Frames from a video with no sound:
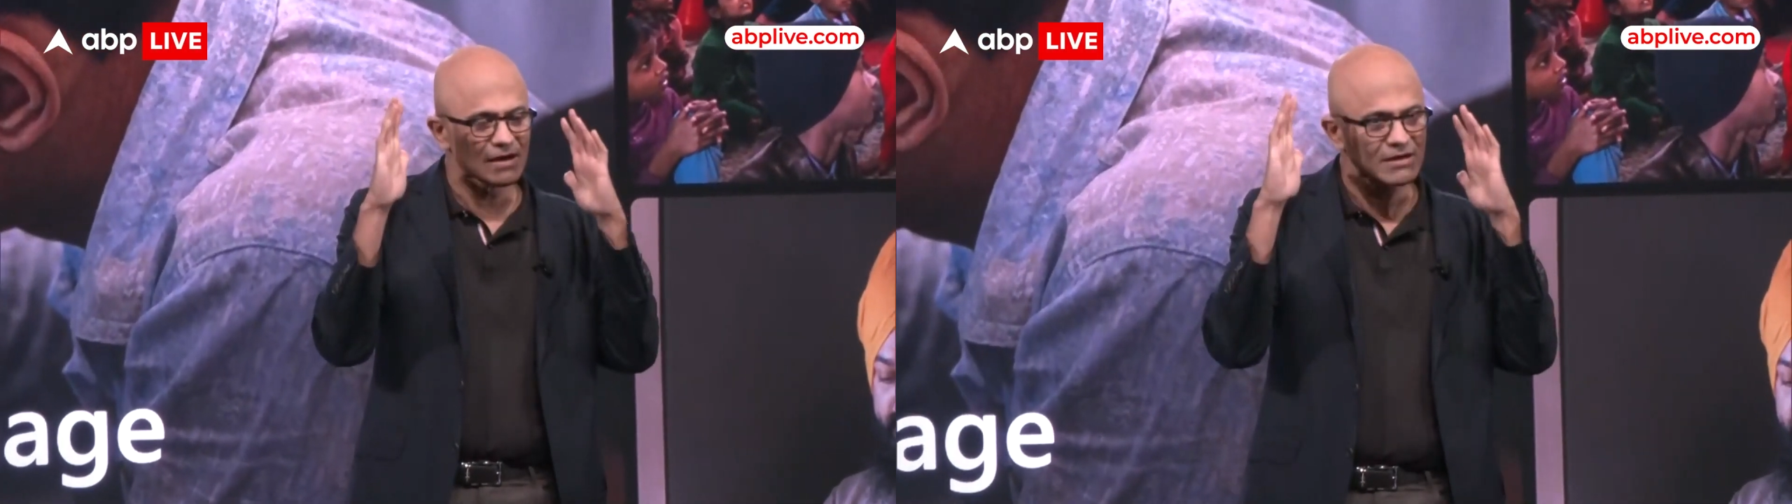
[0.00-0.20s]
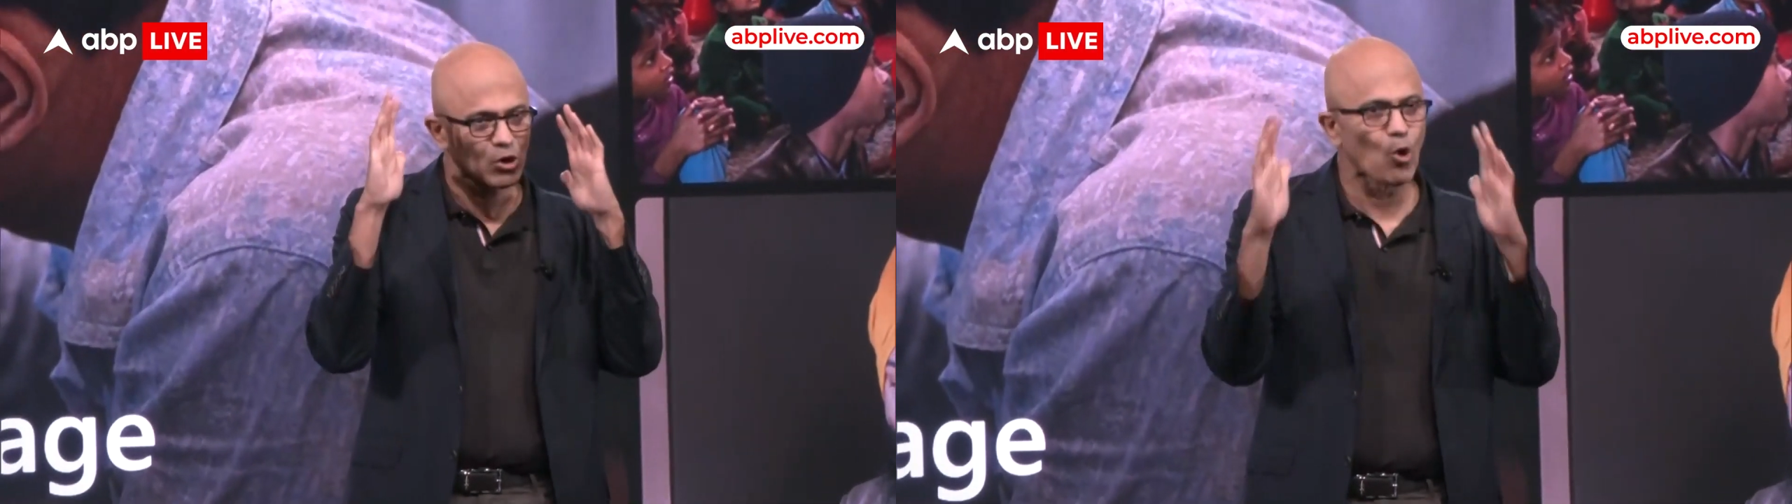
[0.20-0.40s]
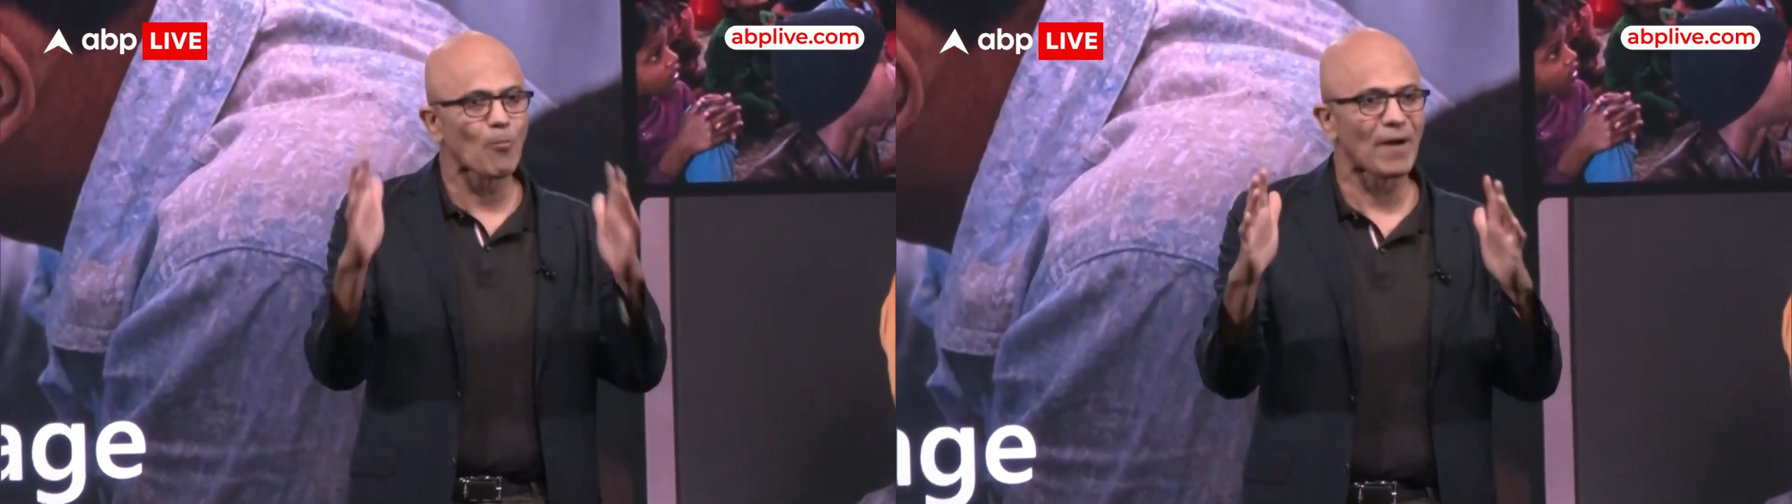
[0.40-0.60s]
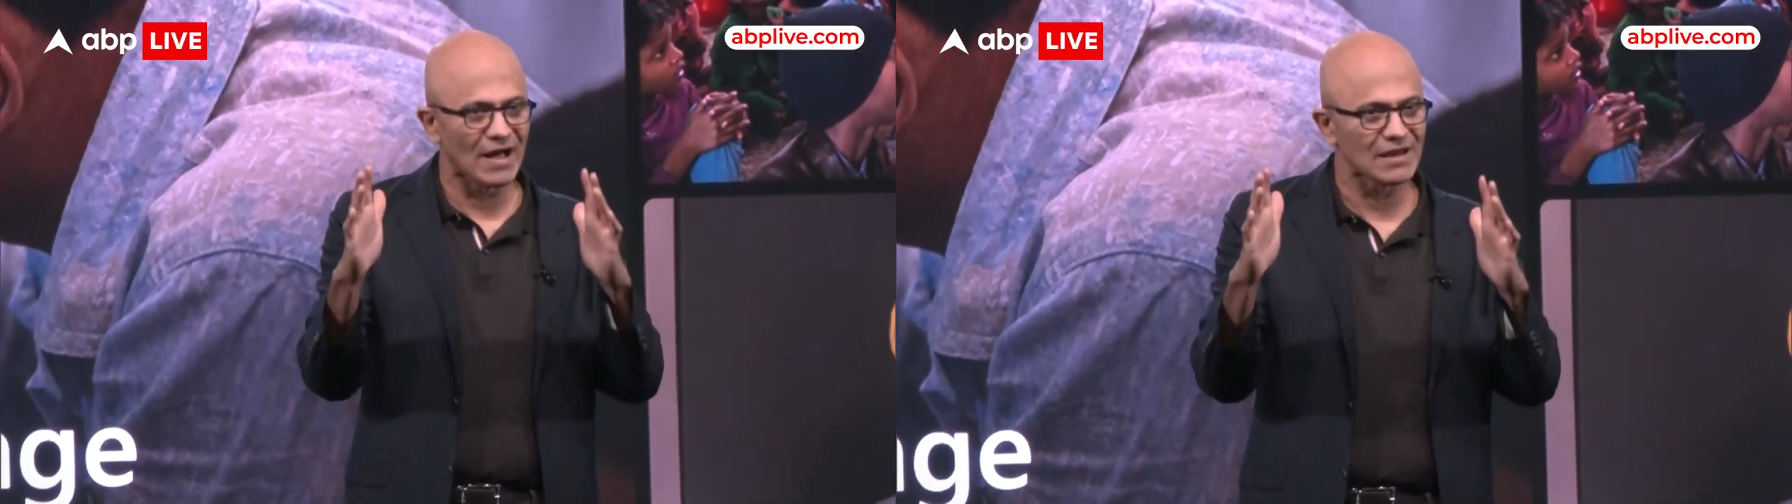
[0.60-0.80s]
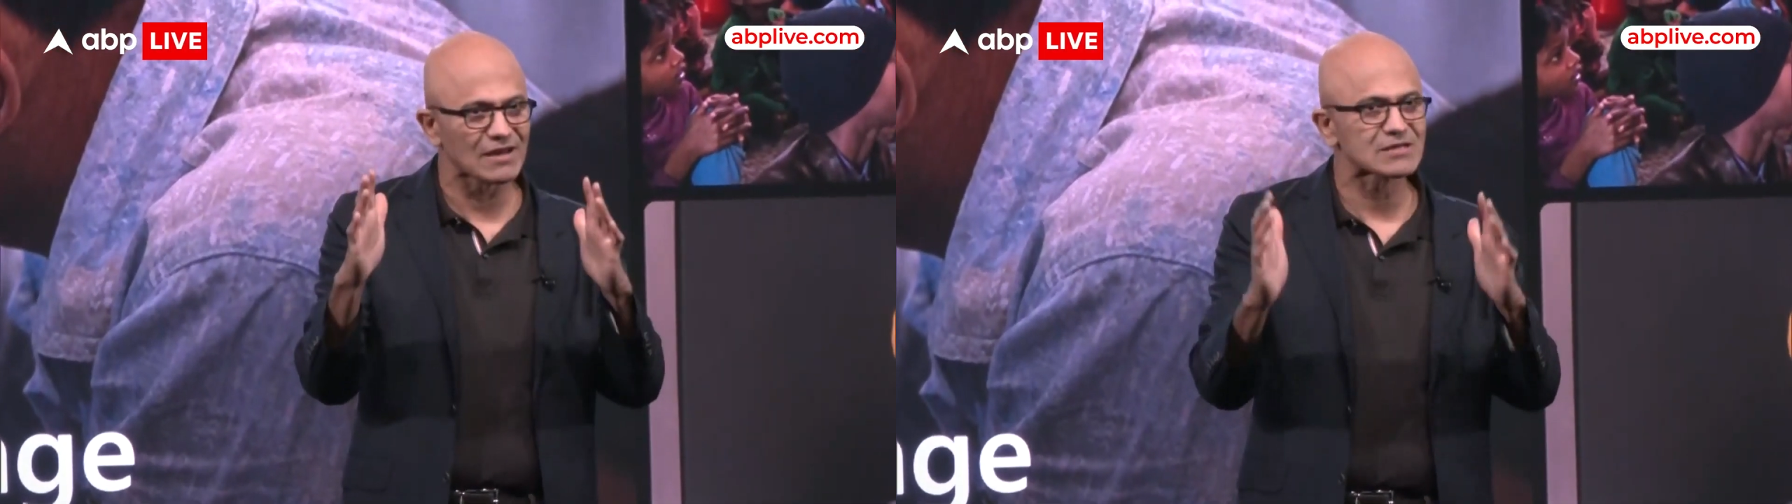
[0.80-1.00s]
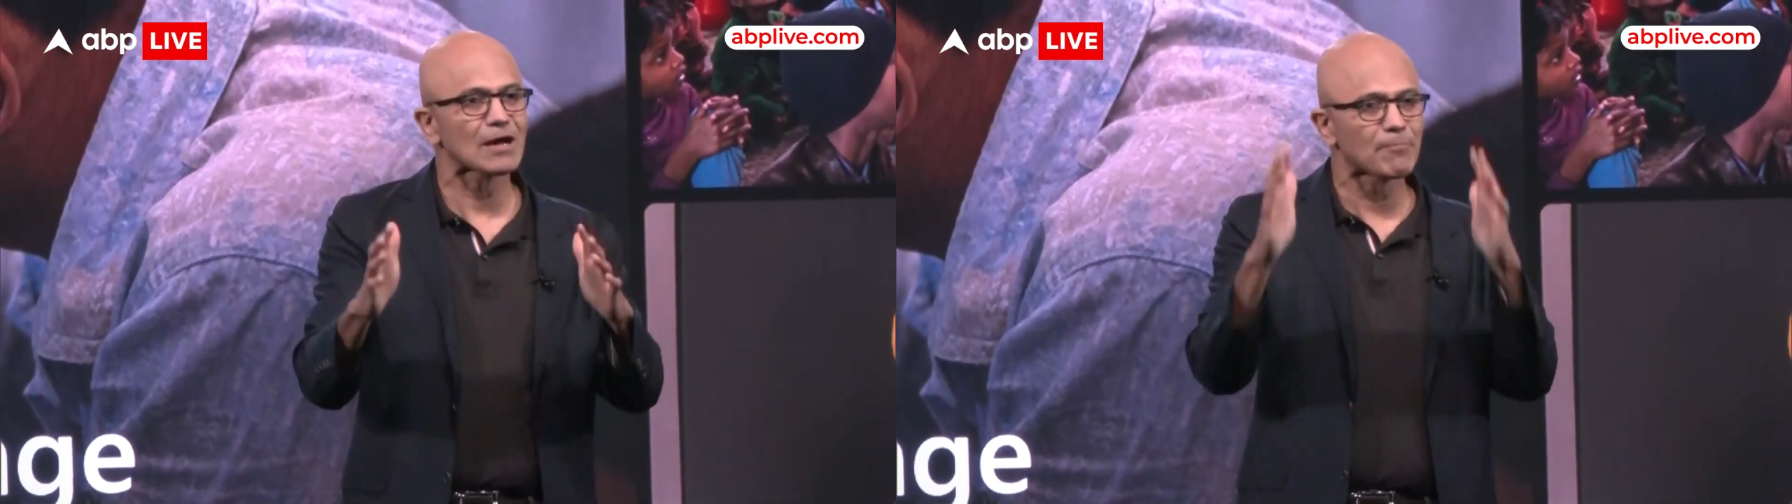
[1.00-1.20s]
a co-pilot, a